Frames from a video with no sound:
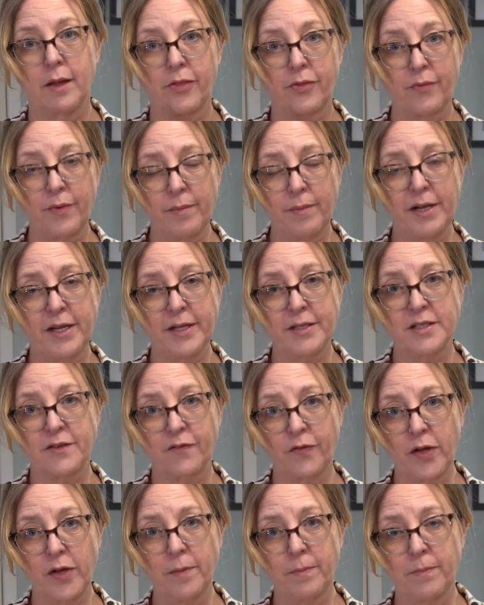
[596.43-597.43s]
3 minutes
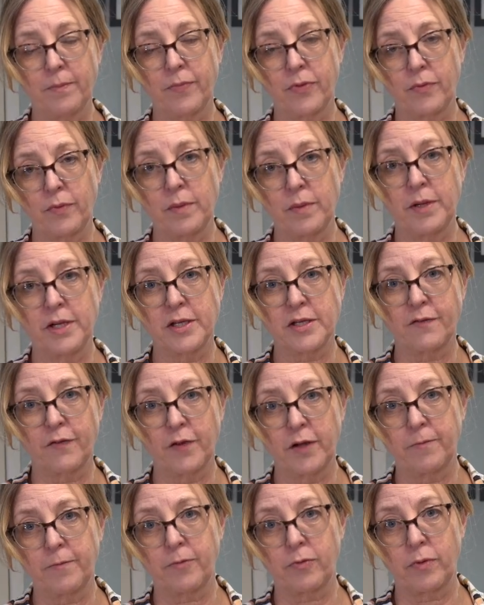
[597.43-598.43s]
flip, 3 minutes
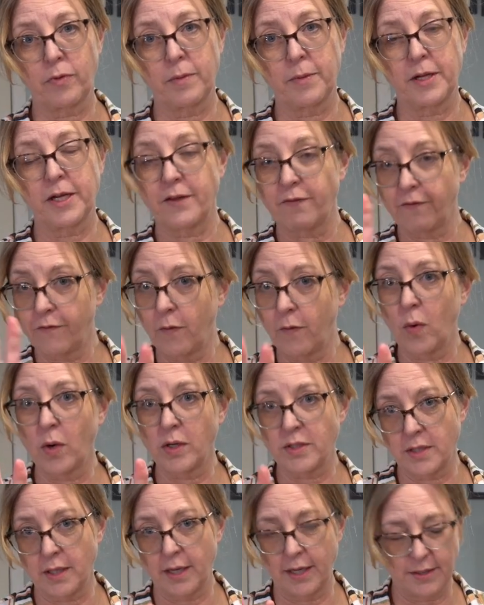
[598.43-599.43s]
flip, 3 minutes, 4
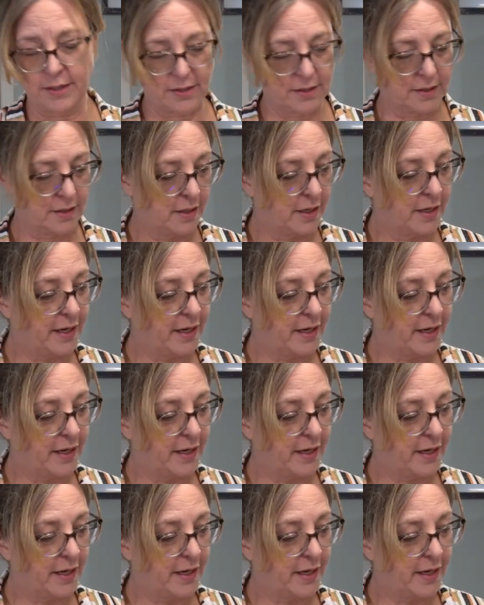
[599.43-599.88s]
sides.